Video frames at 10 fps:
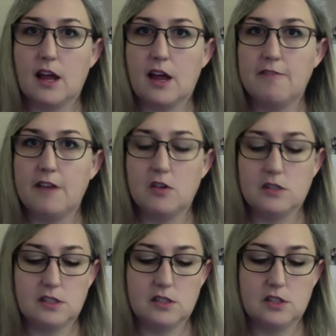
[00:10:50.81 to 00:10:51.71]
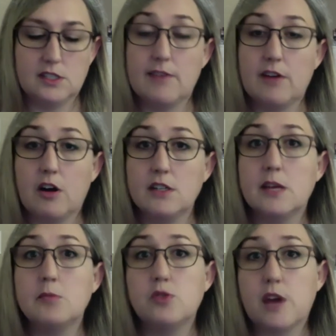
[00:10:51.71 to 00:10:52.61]
I found just have a hard
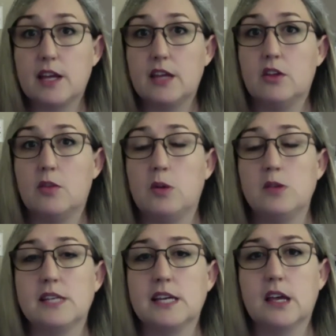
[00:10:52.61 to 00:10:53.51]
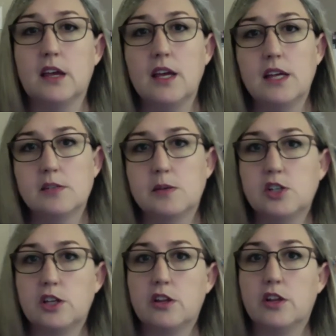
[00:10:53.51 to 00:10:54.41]
time tracking their music,
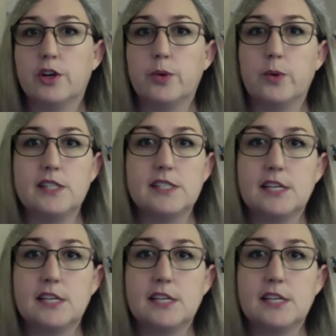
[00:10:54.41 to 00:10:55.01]
especially the little ones.